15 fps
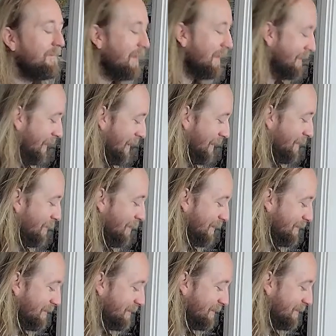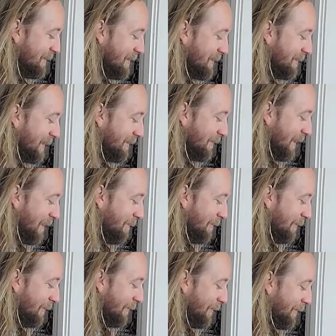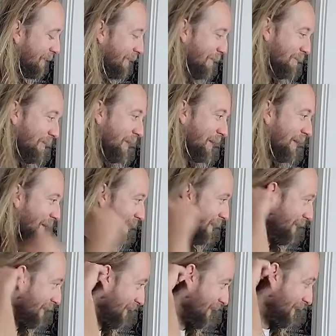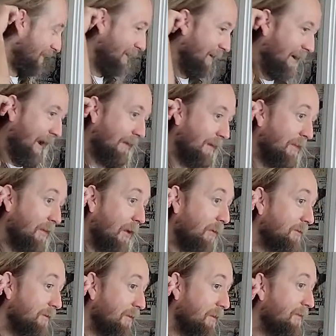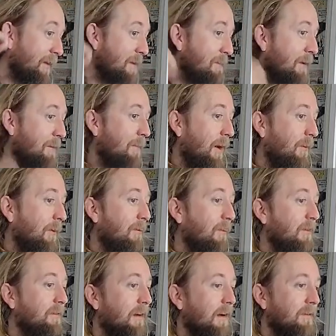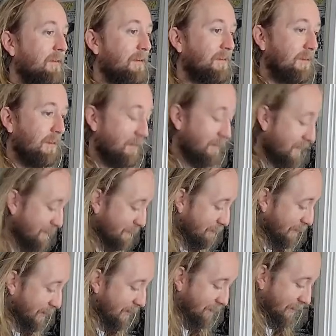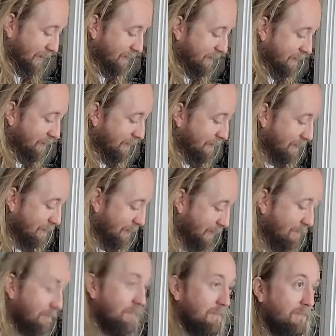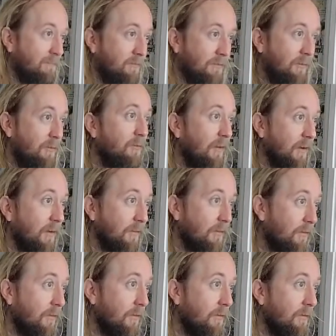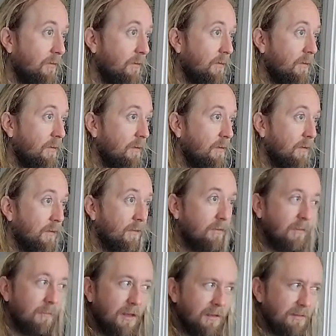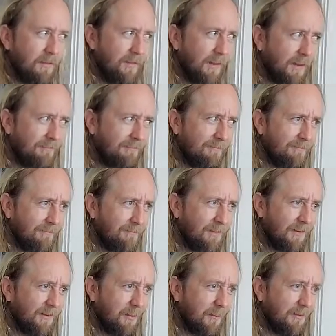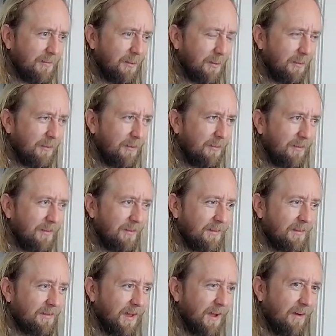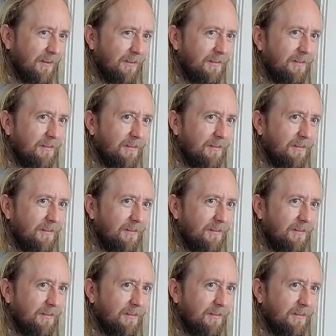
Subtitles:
You want to sneak that top of the finger up there. And then also the thing about power chords, Kanta, is you don't need to play them like this. You can play them with 2 fingers too. To me, there's almost no difference in the sound.